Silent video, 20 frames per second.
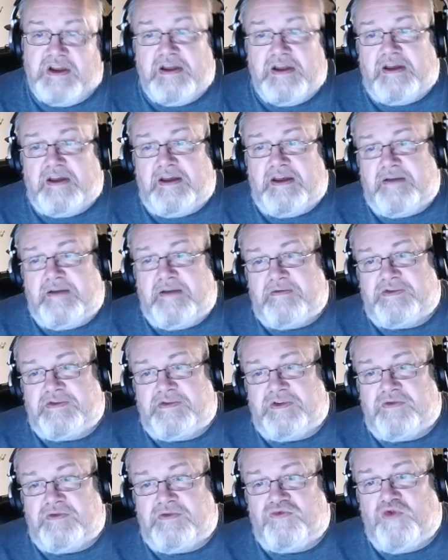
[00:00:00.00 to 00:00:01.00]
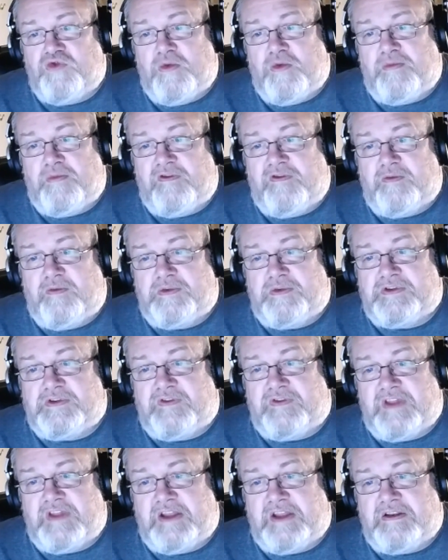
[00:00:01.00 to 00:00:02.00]
So no improvements
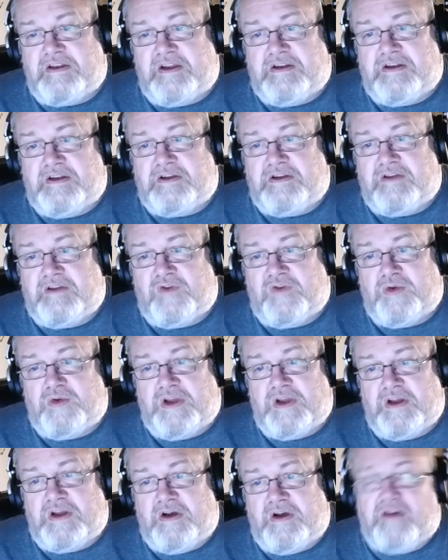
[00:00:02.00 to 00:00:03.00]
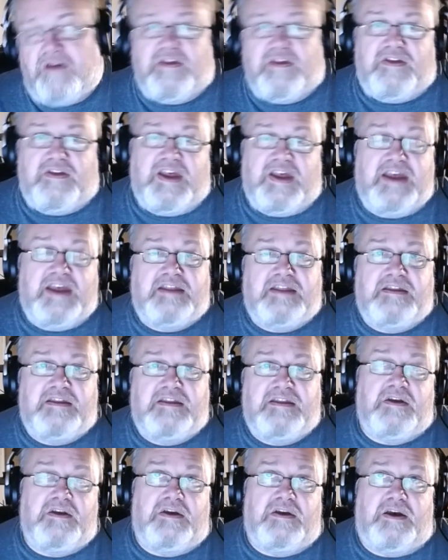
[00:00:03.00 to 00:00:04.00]
for that in Corona, other than
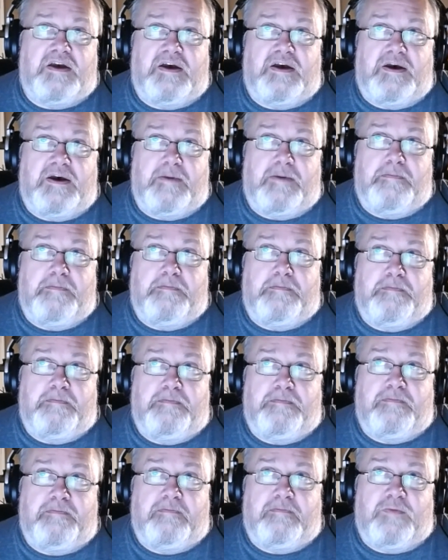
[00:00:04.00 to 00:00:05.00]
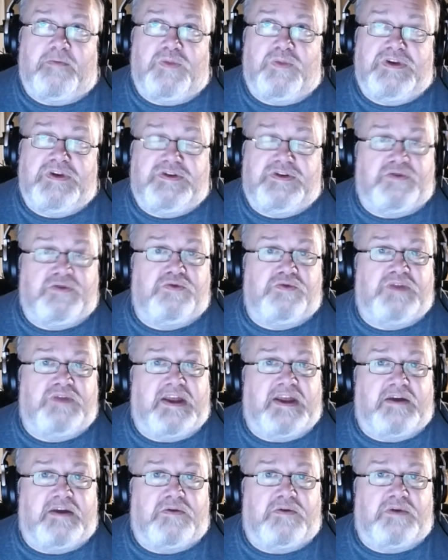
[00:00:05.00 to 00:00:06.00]
we do
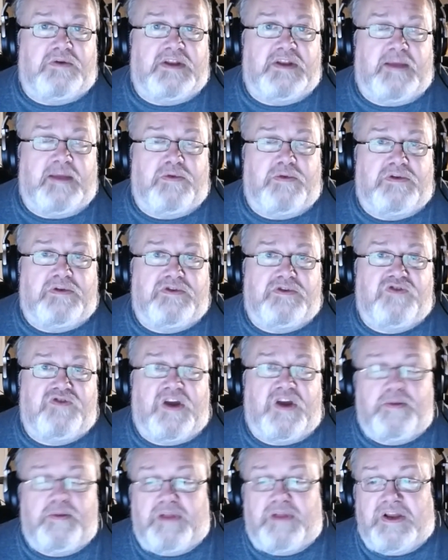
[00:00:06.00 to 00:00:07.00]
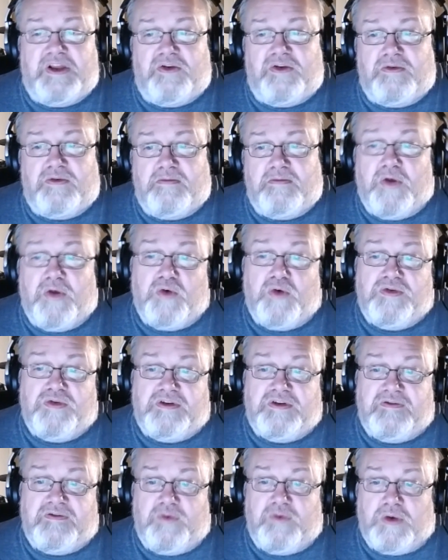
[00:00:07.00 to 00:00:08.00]
now enable the triplanar mode
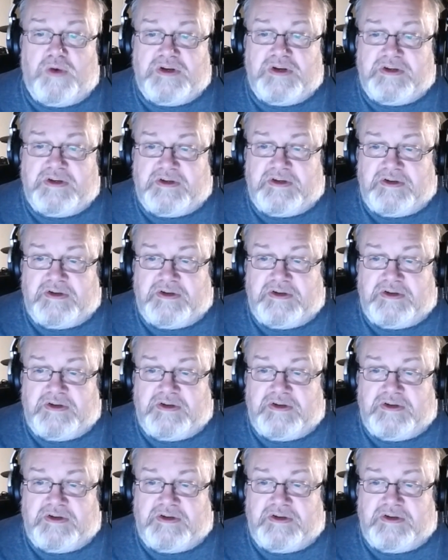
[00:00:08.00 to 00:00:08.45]
if you want it.